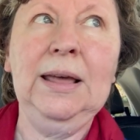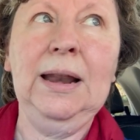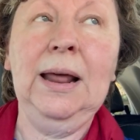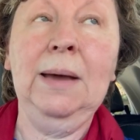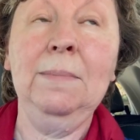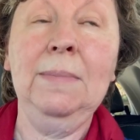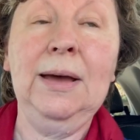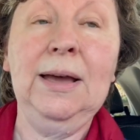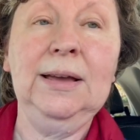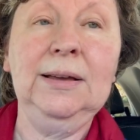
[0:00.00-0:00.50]

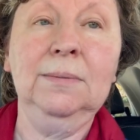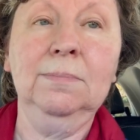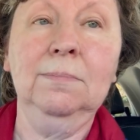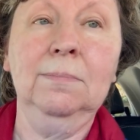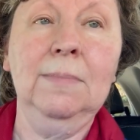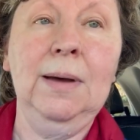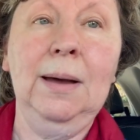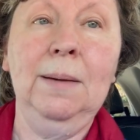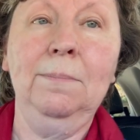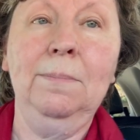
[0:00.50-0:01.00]
And
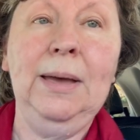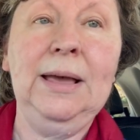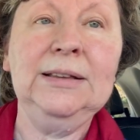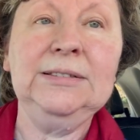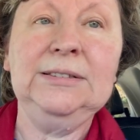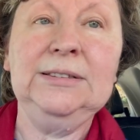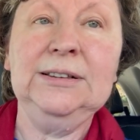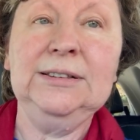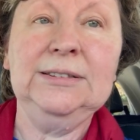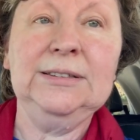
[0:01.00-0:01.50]
my
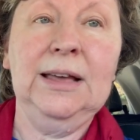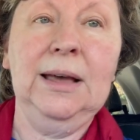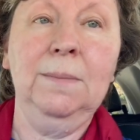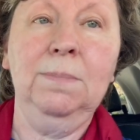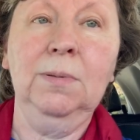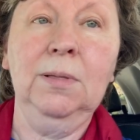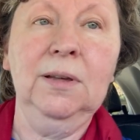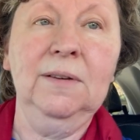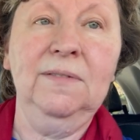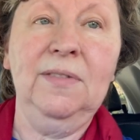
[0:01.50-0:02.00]
best
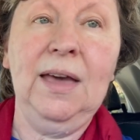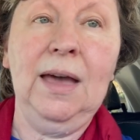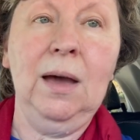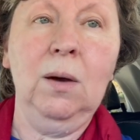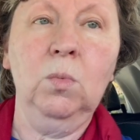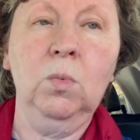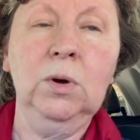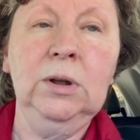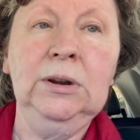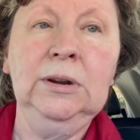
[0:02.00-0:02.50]
example of
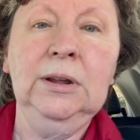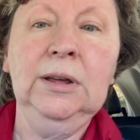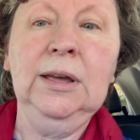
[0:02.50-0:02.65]
that one